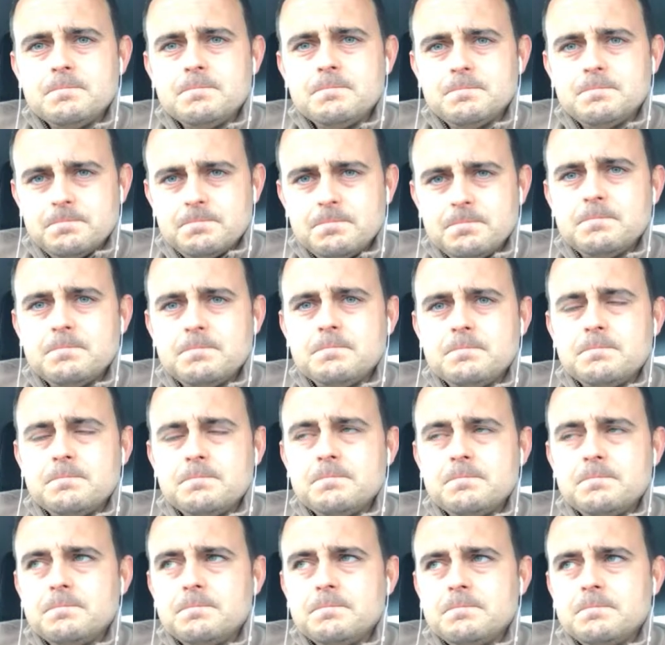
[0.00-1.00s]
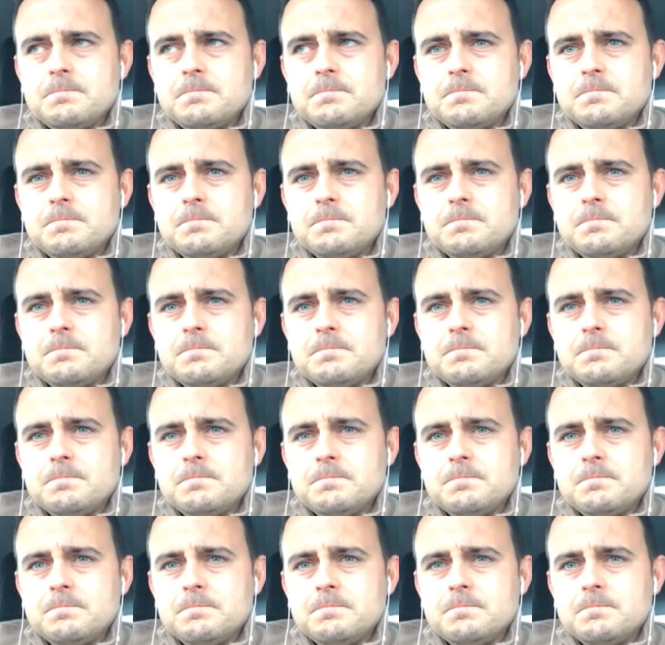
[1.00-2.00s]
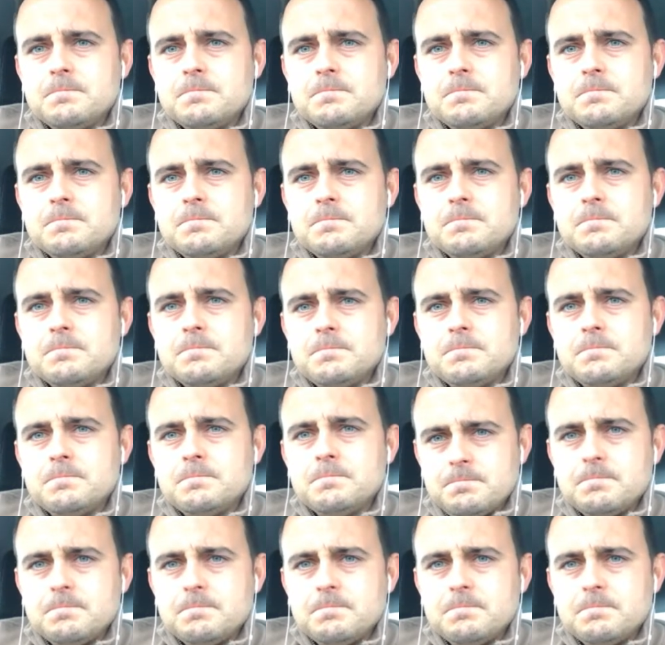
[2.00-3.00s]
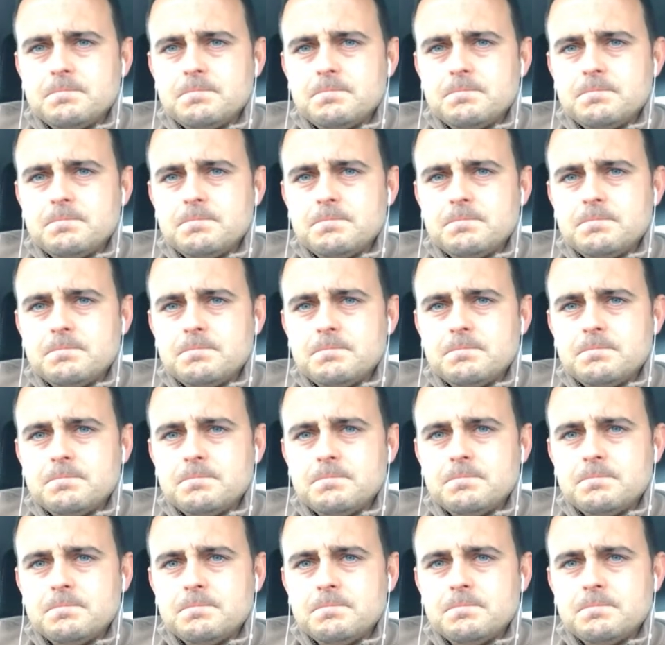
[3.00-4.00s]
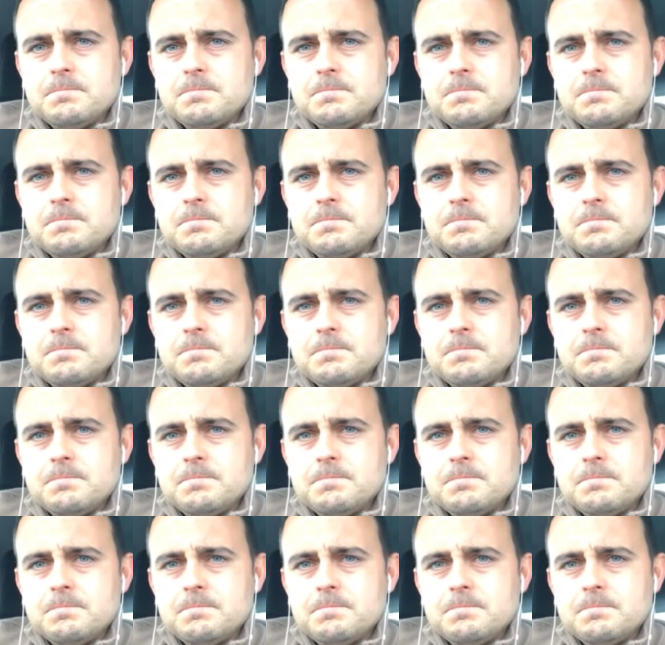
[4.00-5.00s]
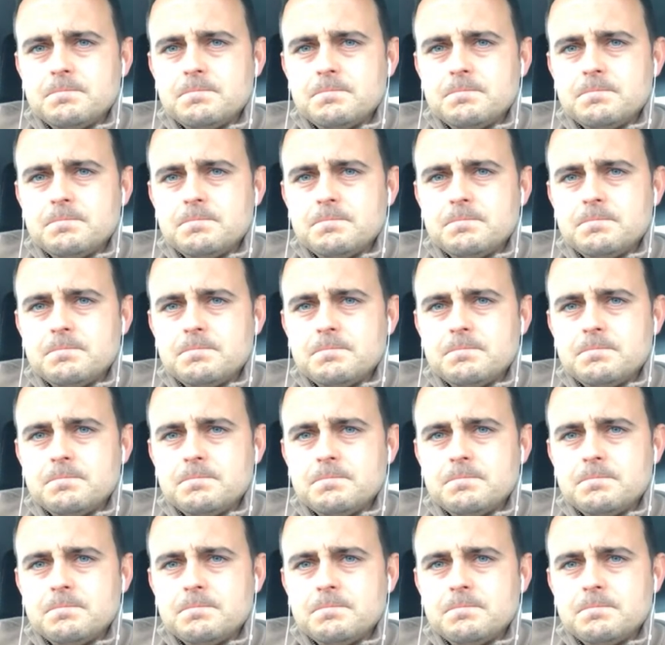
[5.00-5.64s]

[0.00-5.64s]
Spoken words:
This person isn't speaking.